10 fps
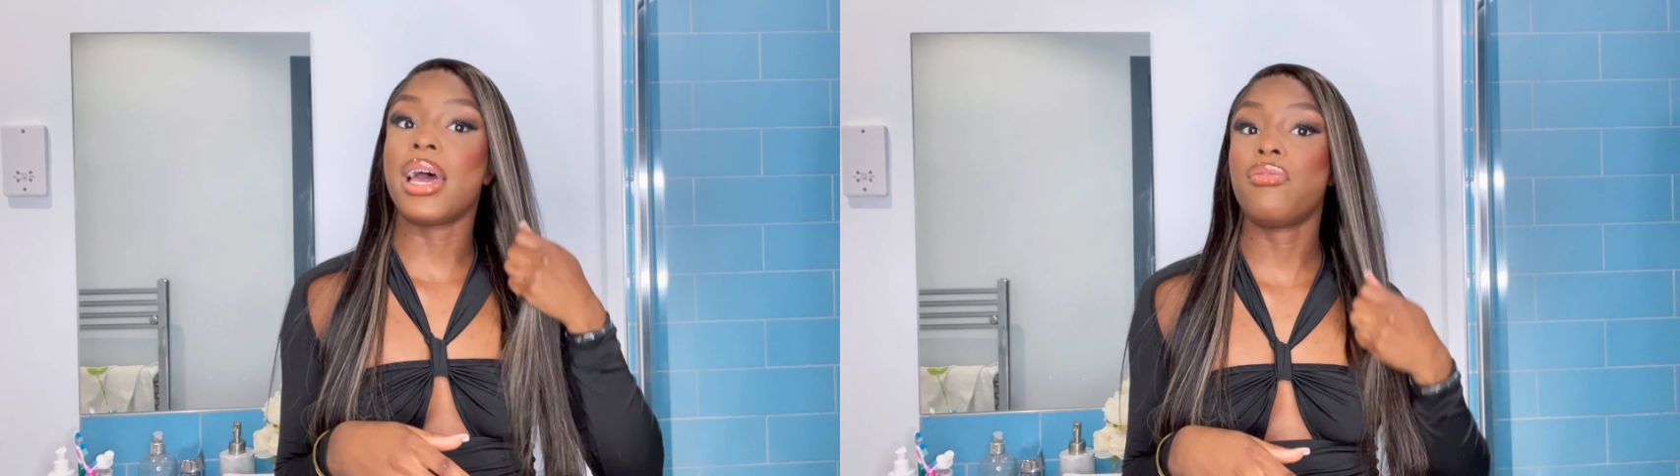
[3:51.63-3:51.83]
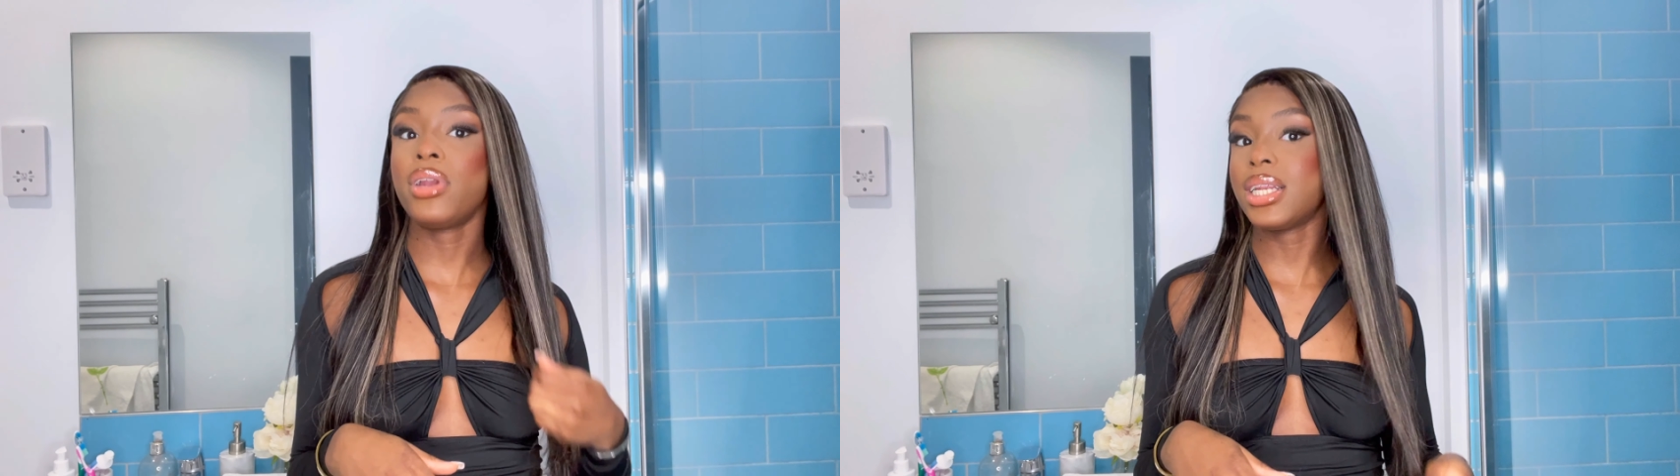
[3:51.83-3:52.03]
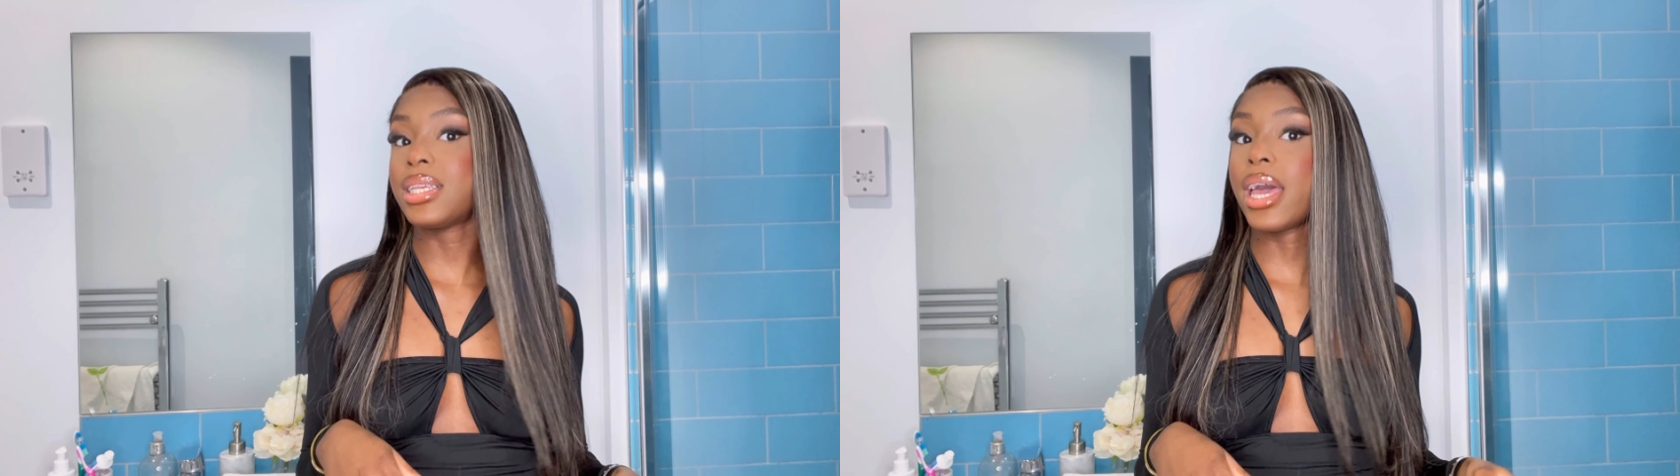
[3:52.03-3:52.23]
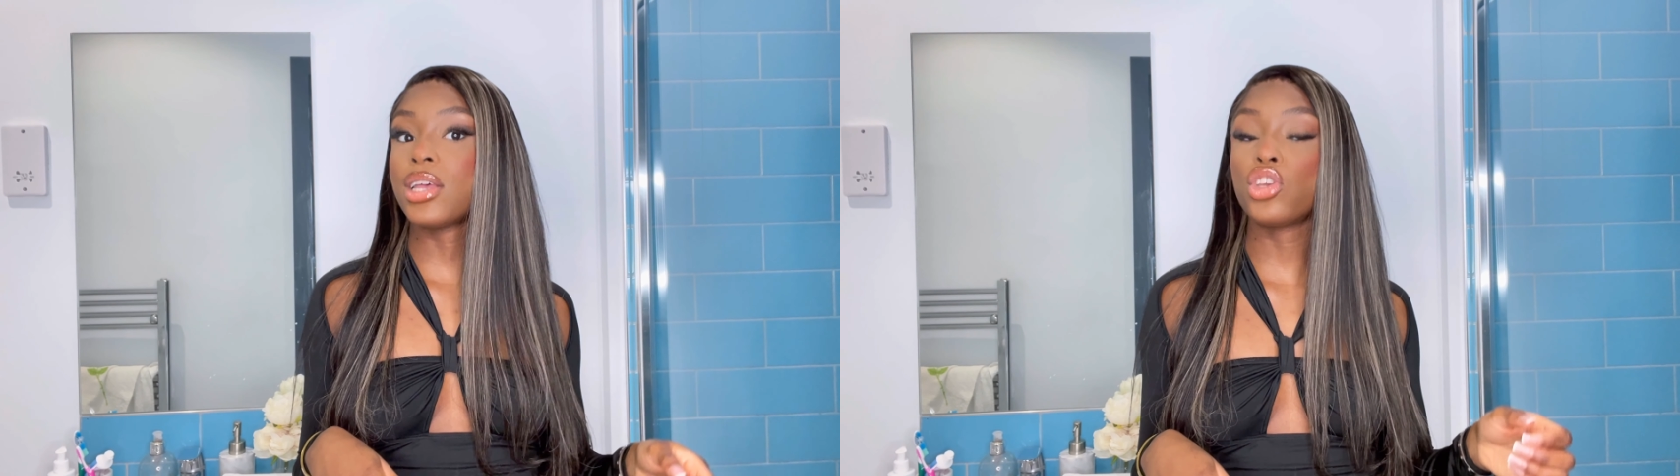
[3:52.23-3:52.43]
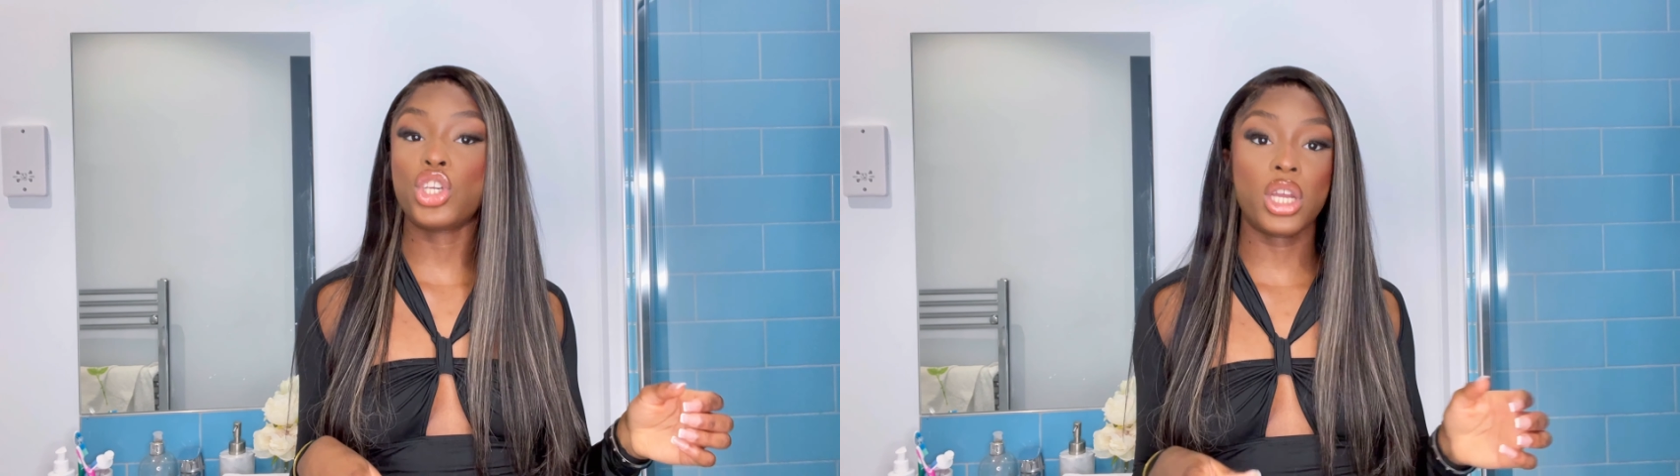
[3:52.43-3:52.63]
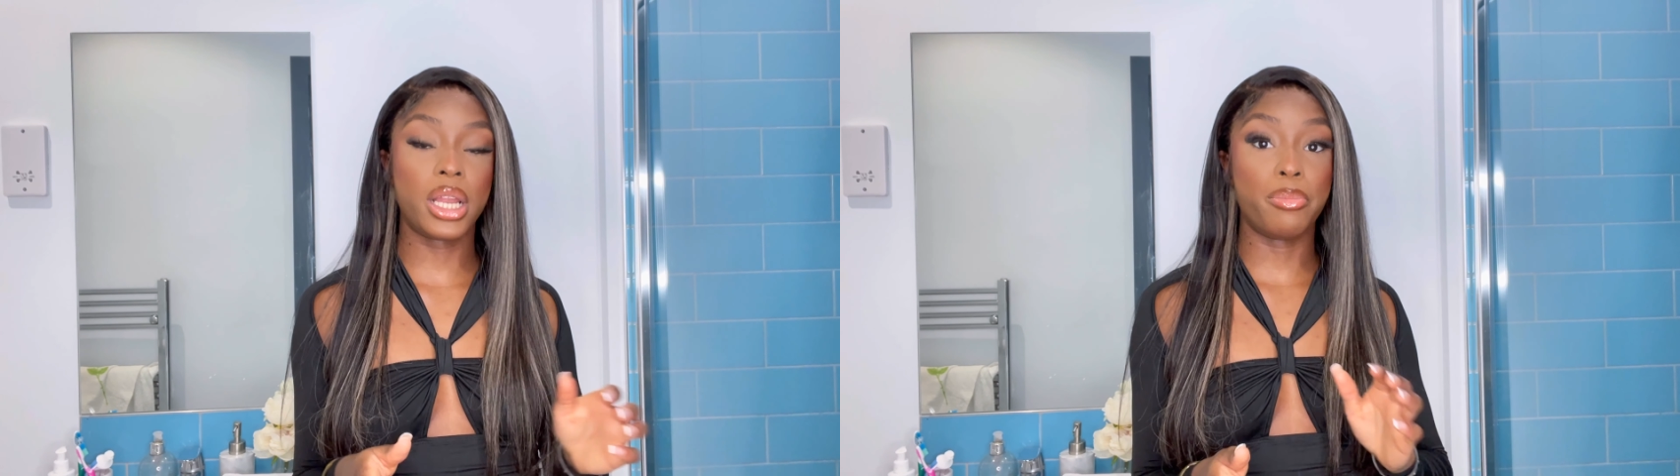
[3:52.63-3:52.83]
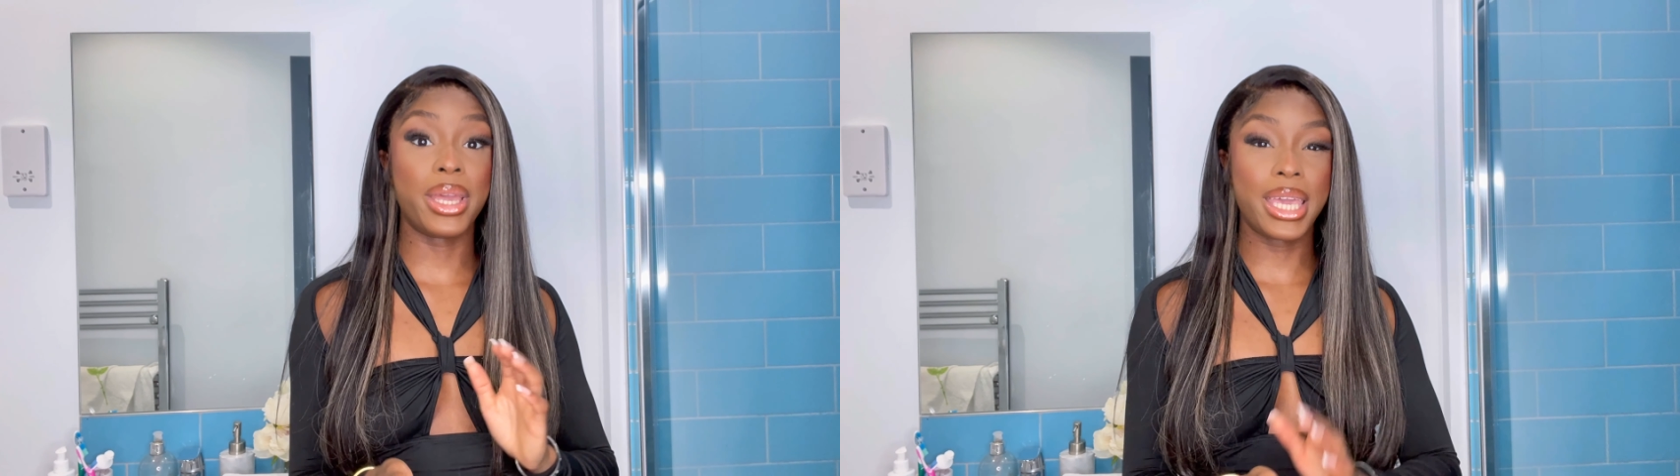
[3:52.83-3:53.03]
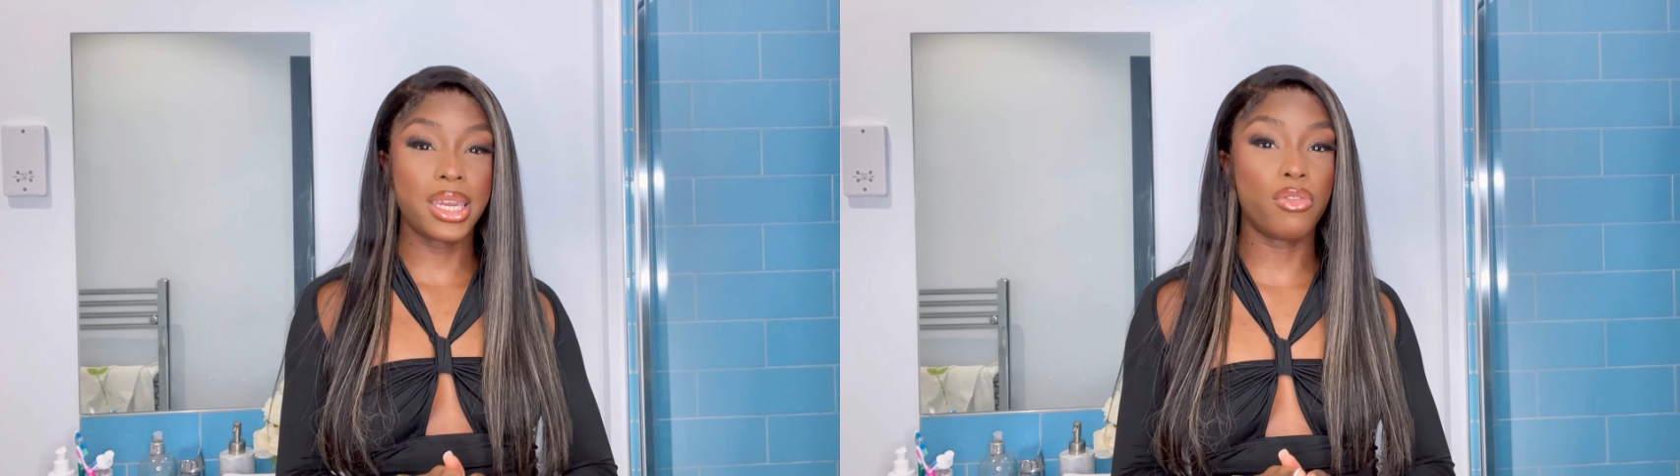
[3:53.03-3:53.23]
I feel like this hair is such a beginner